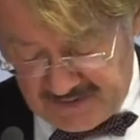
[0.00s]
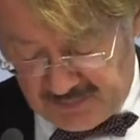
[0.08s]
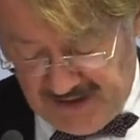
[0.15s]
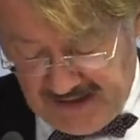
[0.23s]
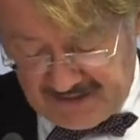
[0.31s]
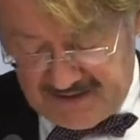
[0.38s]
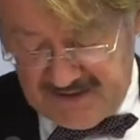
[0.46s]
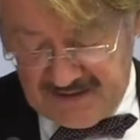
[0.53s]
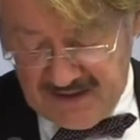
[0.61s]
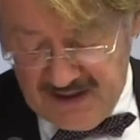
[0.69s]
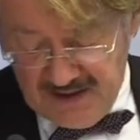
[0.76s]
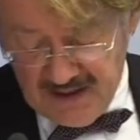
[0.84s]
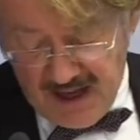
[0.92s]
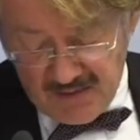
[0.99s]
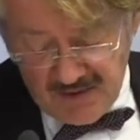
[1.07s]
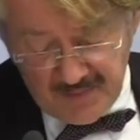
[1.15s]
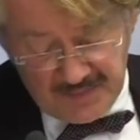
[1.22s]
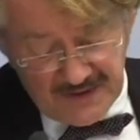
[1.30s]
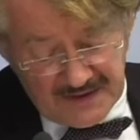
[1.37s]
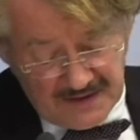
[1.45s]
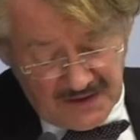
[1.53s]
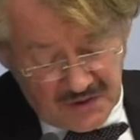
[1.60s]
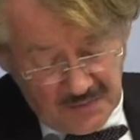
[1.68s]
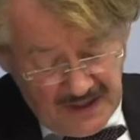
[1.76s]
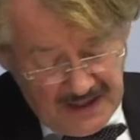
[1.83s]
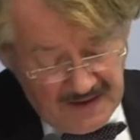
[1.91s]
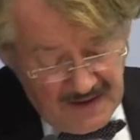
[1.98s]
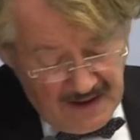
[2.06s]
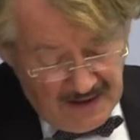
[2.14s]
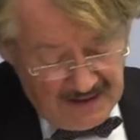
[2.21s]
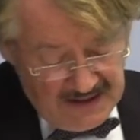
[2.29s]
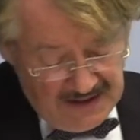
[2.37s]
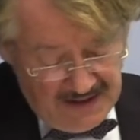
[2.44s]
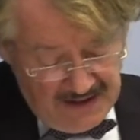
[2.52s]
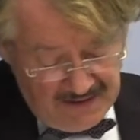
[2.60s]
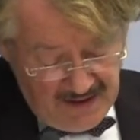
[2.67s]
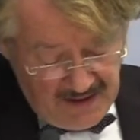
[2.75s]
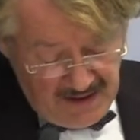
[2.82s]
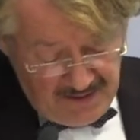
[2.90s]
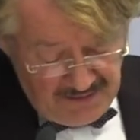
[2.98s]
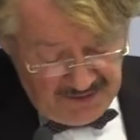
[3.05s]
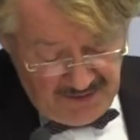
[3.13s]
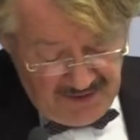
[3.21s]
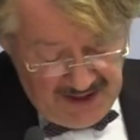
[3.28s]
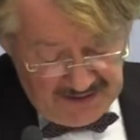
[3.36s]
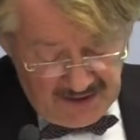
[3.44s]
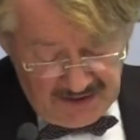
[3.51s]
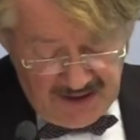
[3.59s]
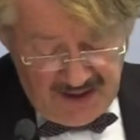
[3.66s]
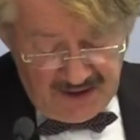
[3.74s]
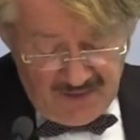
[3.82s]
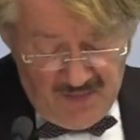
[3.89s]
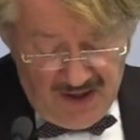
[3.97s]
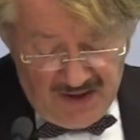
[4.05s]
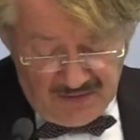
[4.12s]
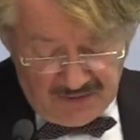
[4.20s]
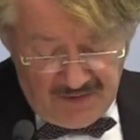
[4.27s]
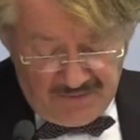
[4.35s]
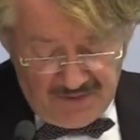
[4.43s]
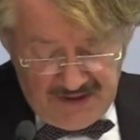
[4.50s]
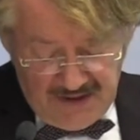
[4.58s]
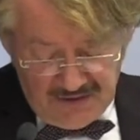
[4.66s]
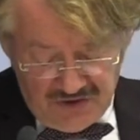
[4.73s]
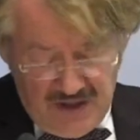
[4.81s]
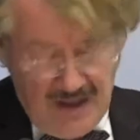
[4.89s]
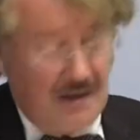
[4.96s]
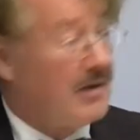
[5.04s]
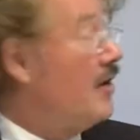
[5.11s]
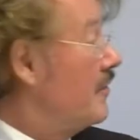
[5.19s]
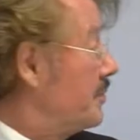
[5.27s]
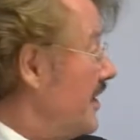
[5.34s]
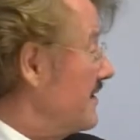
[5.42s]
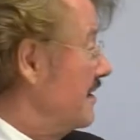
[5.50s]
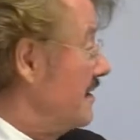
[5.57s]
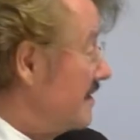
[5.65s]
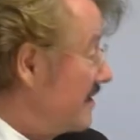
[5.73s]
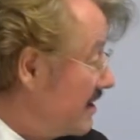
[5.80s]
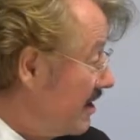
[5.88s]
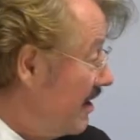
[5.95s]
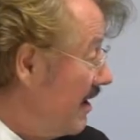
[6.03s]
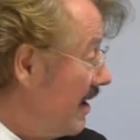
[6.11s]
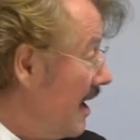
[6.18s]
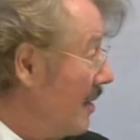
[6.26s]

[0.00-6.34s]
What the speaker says: as Brexit, now appears to be leading the United Kingdom out of the legal jungle of Brussels.